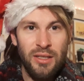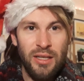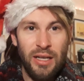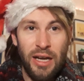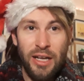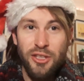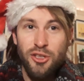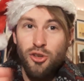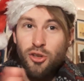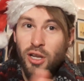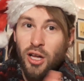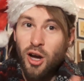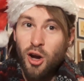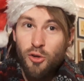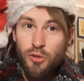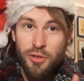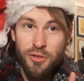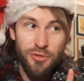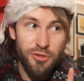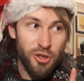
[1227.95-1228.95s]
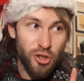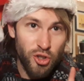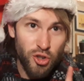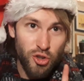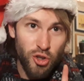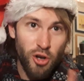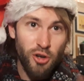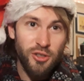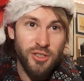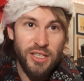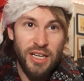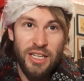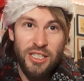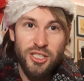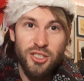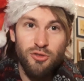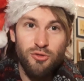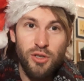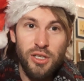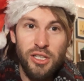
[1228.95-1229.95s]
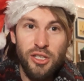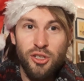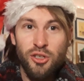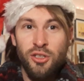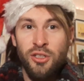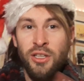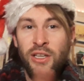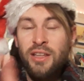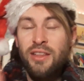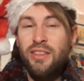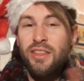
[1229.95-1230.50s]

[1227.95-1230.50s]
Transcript: and you're like, oh, the song's actually really good.